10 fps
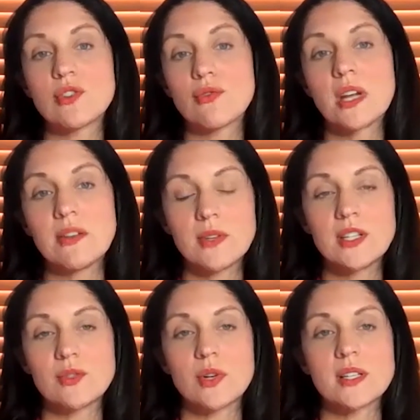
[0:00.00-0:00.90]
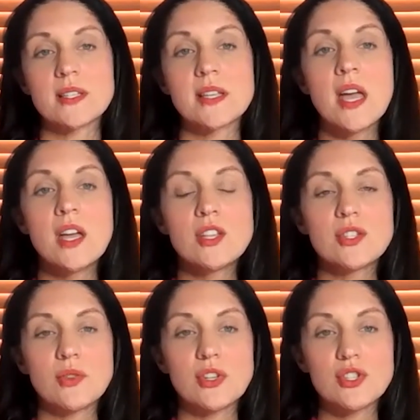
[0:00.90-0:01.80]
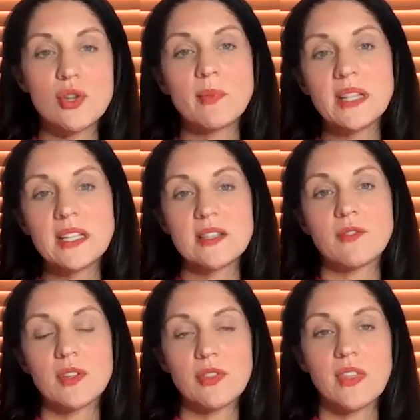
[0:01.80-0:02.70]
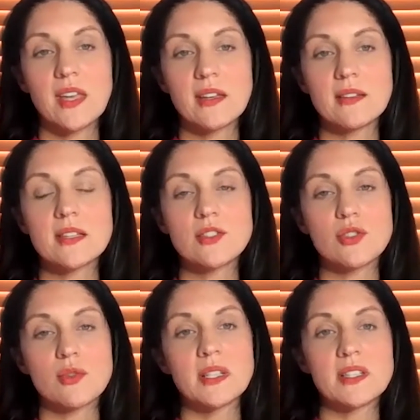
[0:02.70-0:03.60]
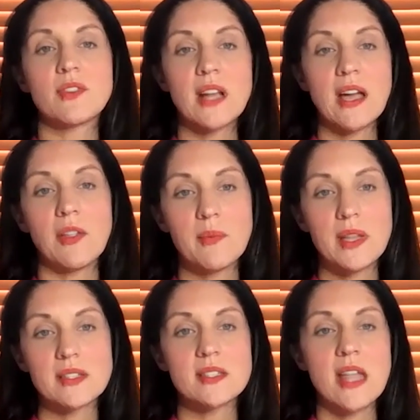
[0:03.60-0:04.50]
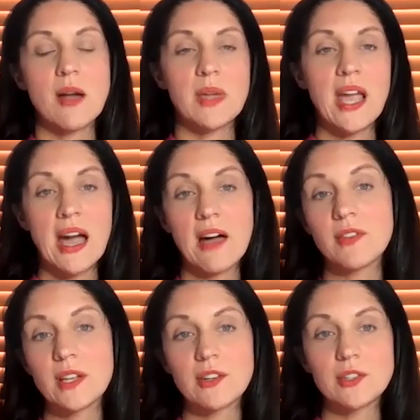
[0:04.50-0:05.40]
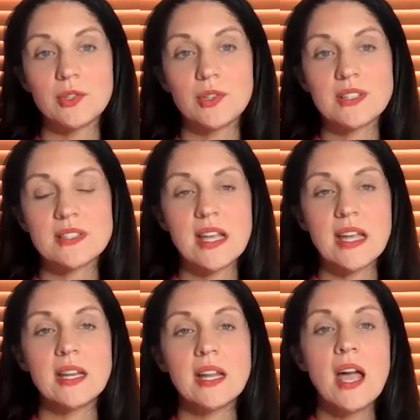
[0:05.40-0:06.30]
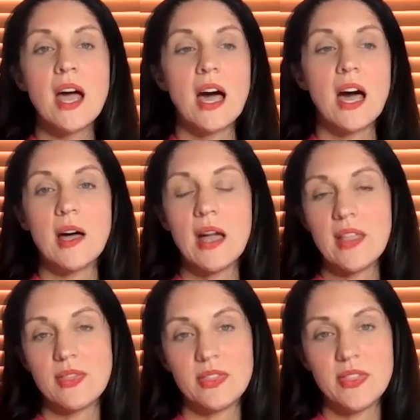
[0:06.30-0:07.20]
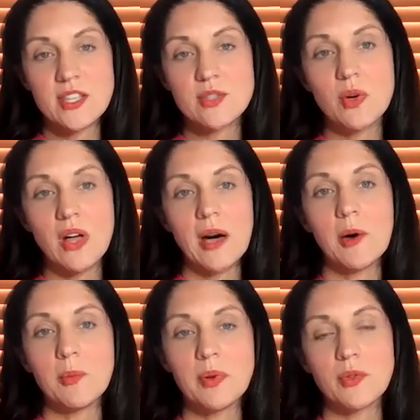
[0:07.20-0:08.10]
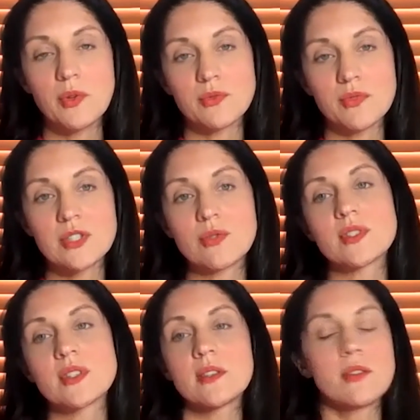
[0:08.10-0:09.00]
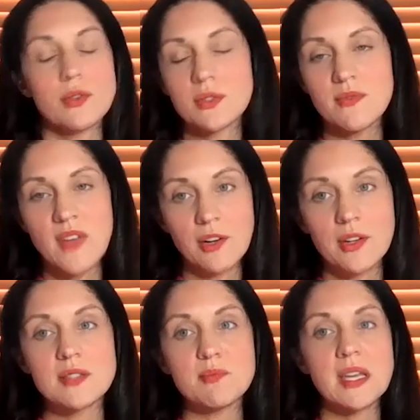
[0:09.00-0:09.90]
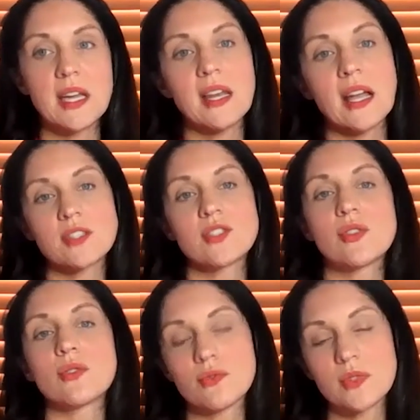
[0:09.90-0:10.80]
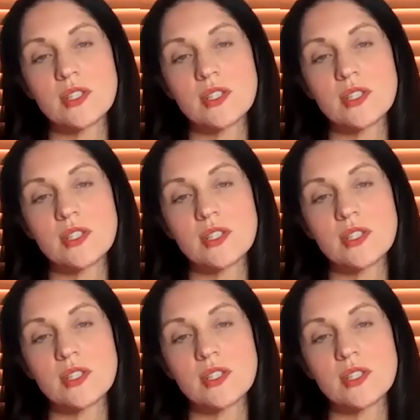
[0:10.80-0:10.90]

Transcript: is a great resource. So there's so many different things and so many different elements that we have here in New York State. And this will help those resources, those veterans, be connected to those